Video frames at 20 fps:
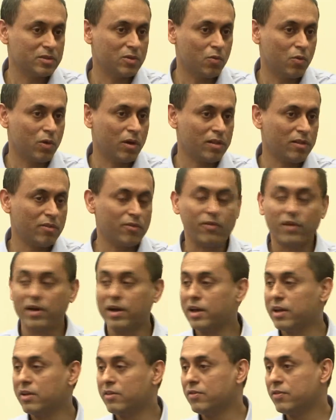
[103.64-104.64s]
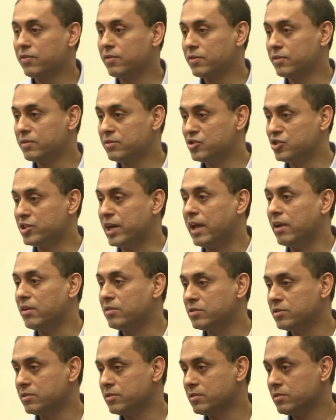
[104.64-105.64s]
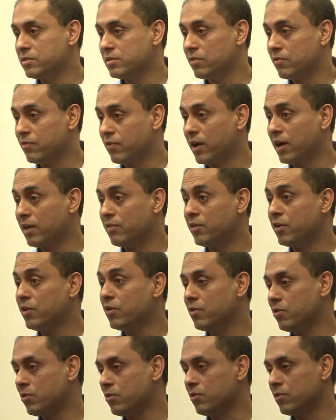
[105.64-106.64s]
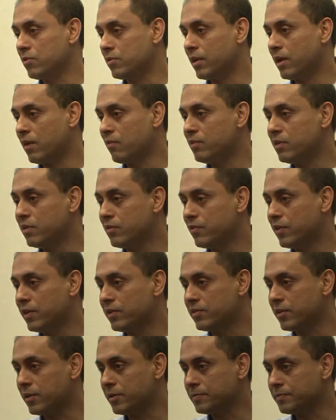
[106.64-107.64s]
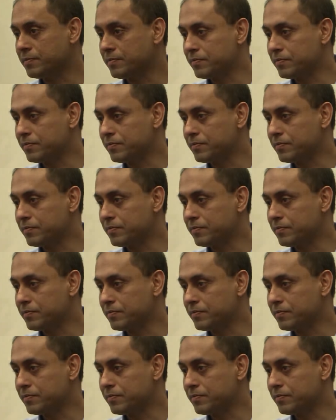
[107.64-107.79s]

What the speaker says: So what are the five challenges, the five issues that we are facing?